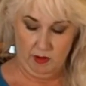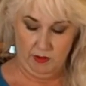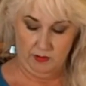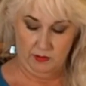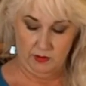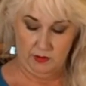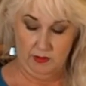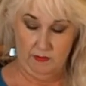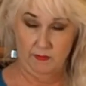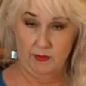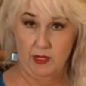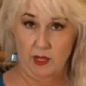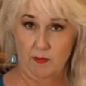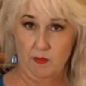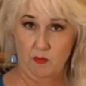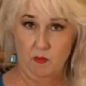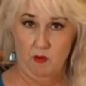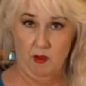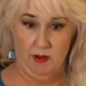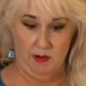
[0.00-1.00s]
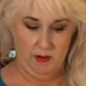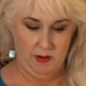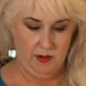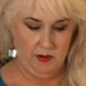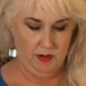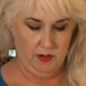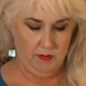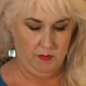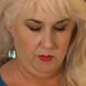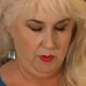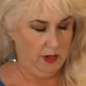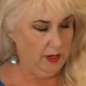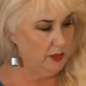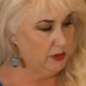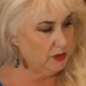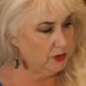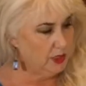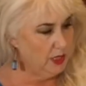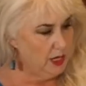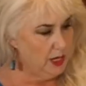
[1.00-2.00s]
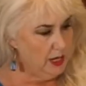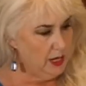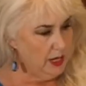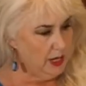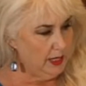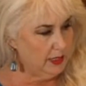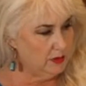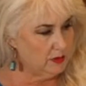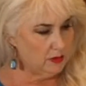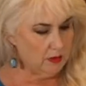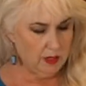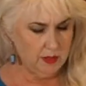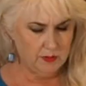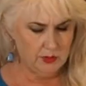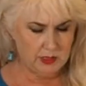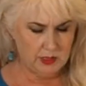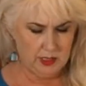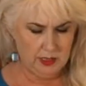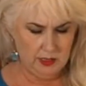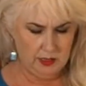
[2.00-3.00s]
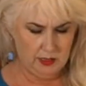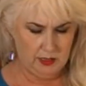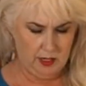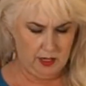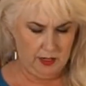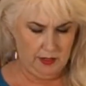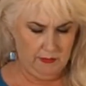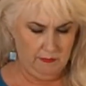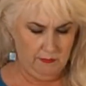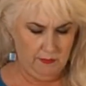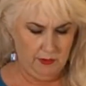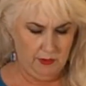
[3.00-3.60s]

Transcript: So I have a cup of water here and a brush, and so I'm just going to kind of